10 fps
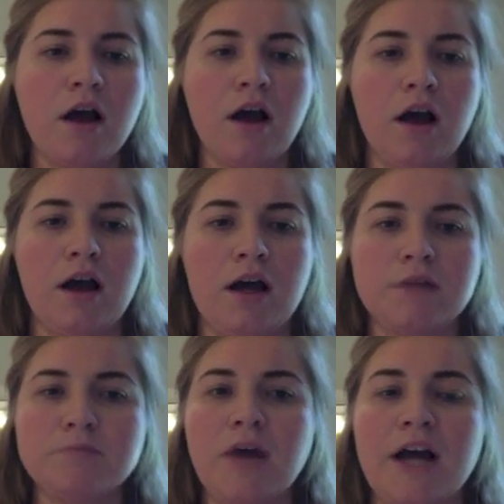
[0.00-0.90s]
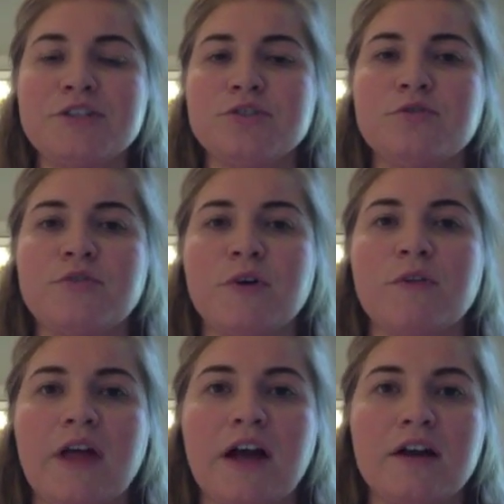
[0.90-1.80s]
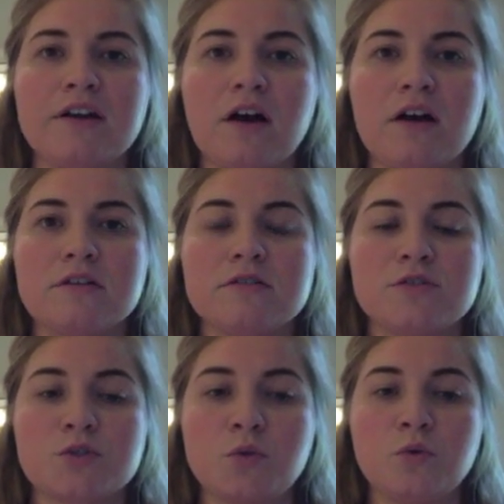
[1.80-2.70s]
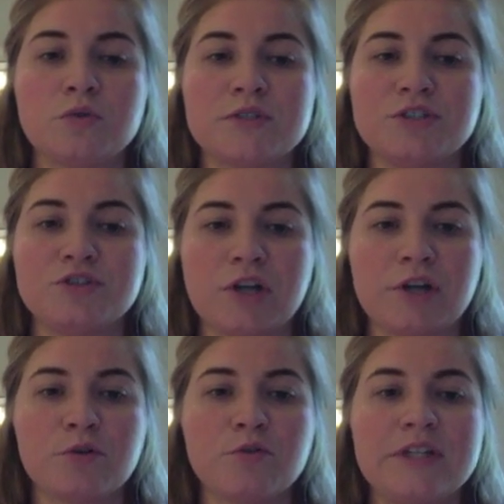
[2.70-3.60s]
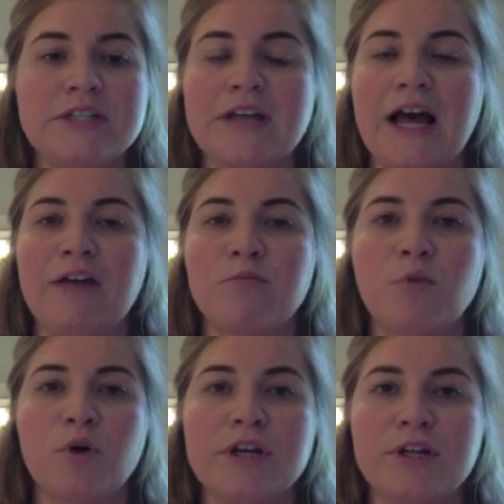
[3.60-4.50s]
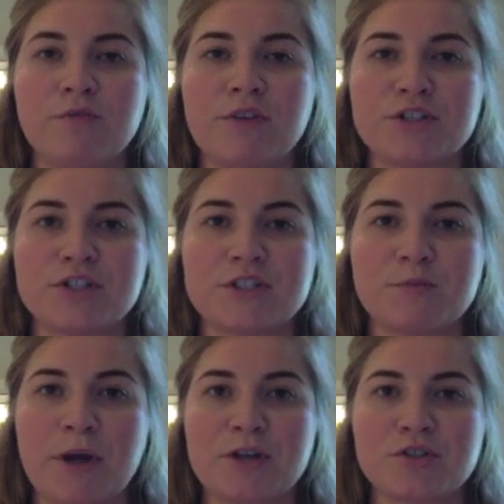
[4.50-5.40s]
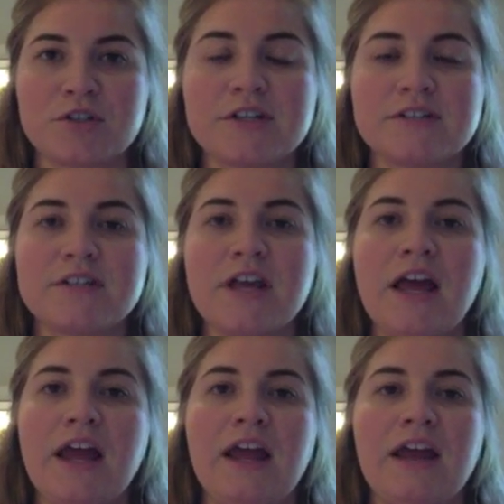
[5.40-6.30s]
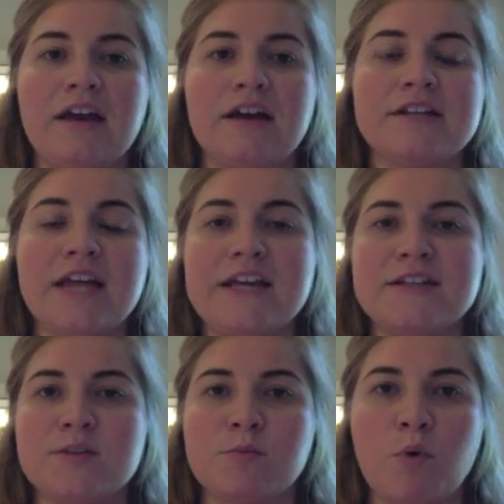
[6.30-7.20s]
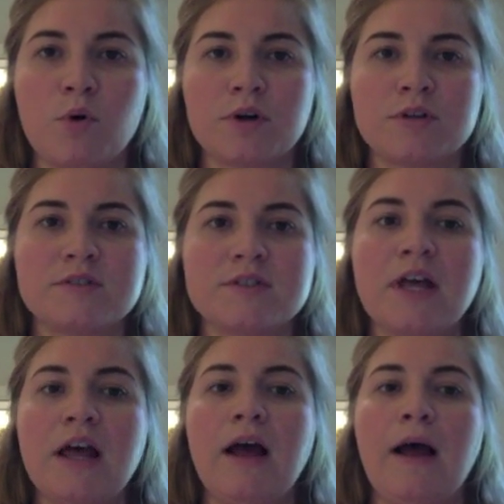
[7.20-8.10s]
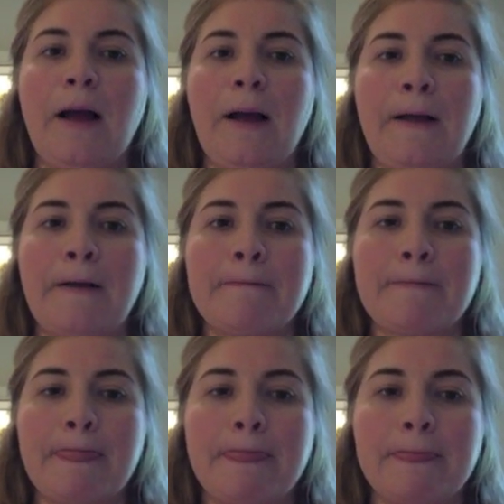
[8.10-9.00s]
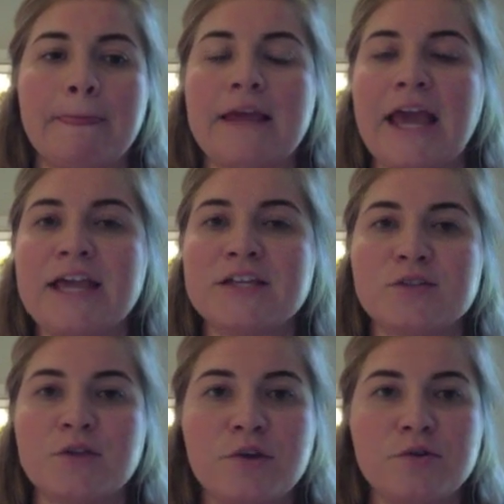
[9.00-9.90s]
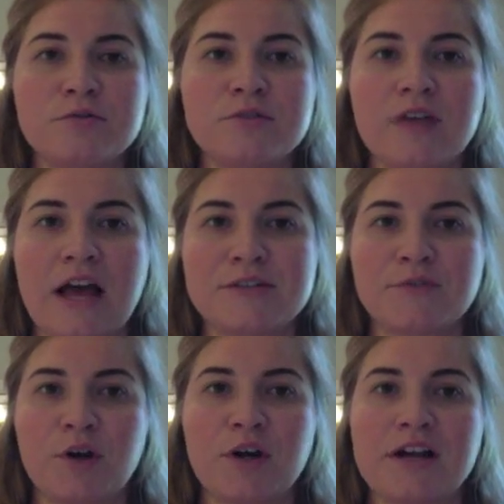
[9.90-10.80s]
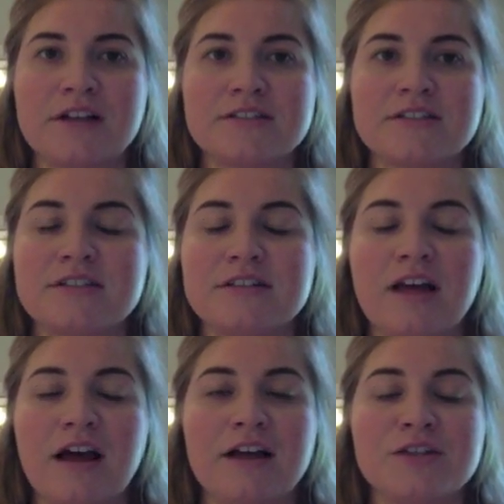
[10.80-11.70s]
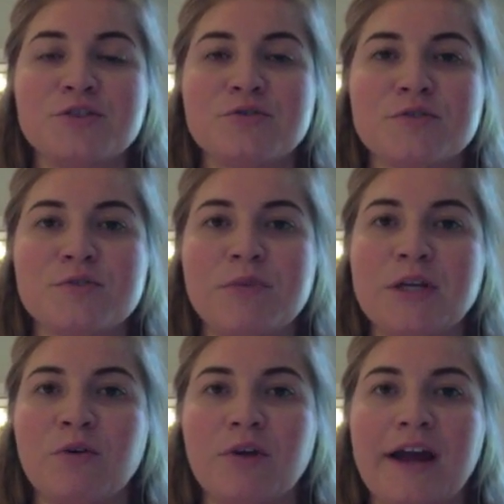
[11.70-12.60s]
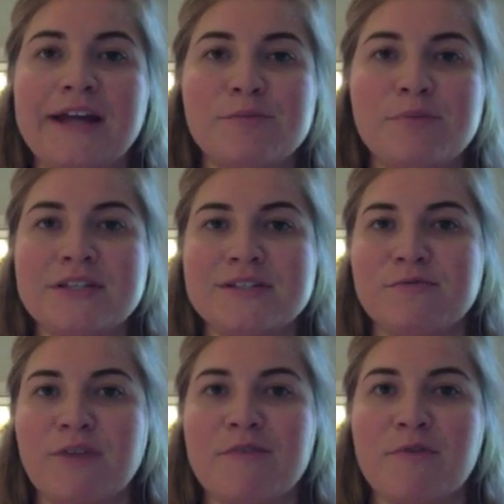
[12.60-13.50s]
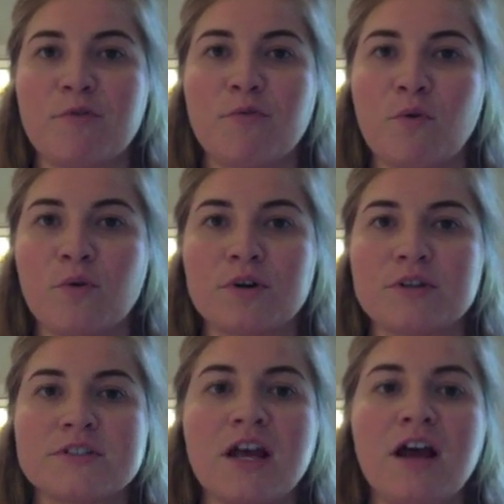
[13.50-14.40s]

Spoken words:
I do feel that schools in general need to have more intervention specialists and aid supports. Caseloads, as far as students being on IEPs and 504s,